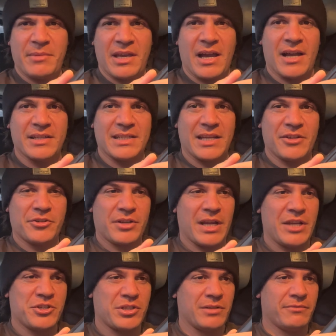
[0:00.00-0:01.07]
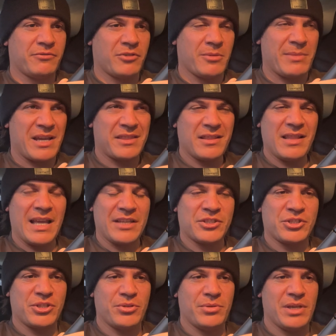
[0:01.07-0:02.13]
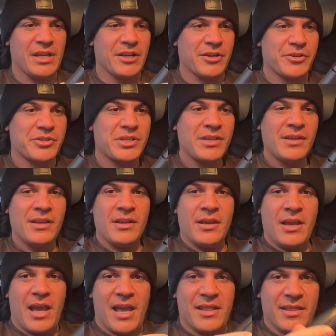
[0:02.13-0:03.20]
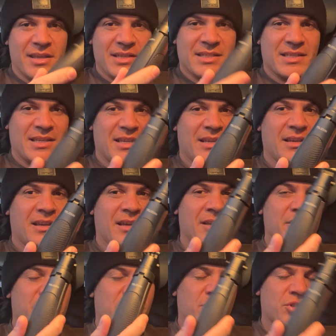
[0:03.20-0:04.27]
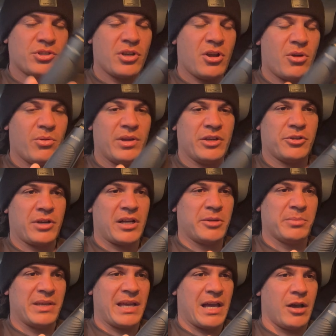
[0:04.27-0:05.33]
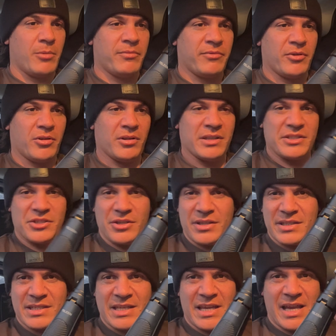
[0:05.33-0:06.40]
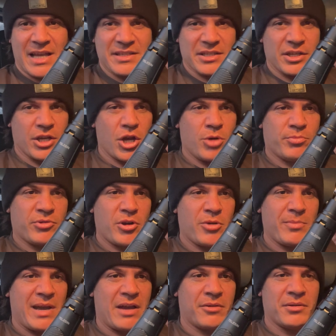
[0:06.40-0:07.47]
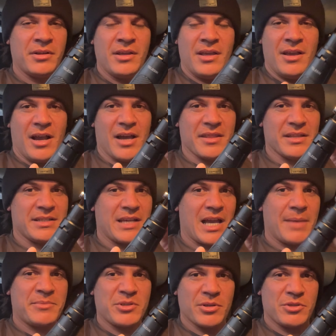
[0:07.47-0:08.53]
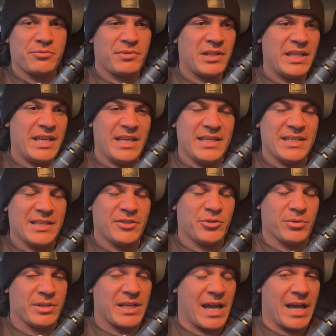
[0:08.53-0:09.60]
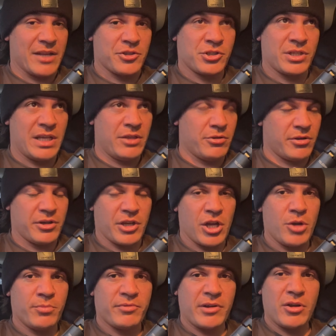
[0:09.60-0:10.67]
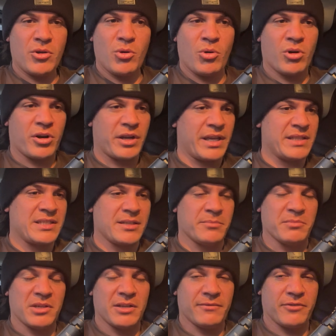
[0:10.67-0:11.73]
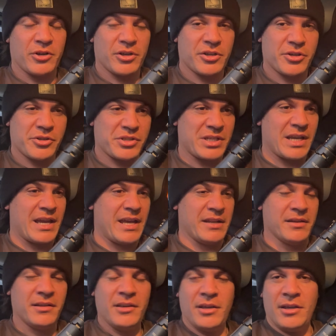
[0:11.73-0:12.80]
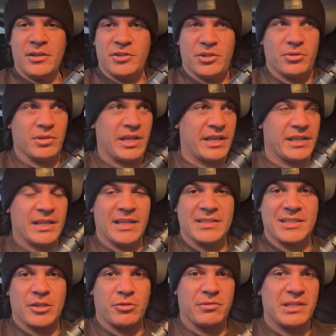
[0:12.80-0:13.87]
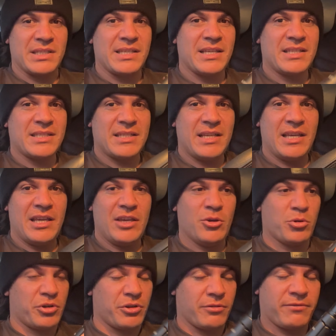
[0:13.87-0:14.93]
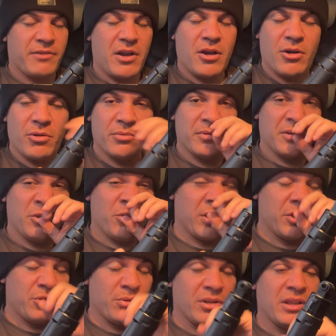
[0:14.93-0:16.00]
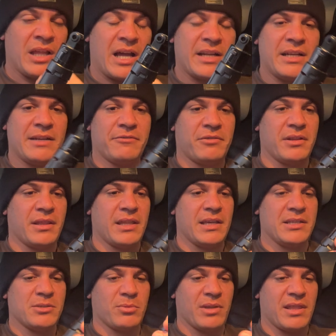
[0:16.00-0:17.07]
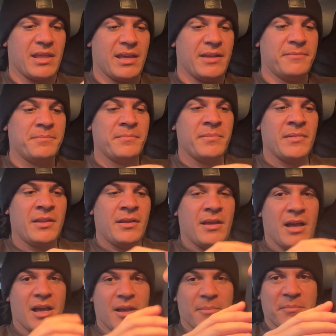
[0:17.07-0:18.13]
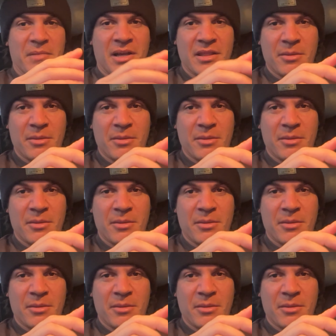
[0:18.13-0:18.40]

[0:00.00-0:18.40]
content creation for about the last 2 years, and this thing is so incredibly helpful. As you can see, it has a GoPro mount on the top, so it's really easy to attach either a GoPro or get some converters and do like an Insta360 or your phone. You can do a lot of different things with it. On the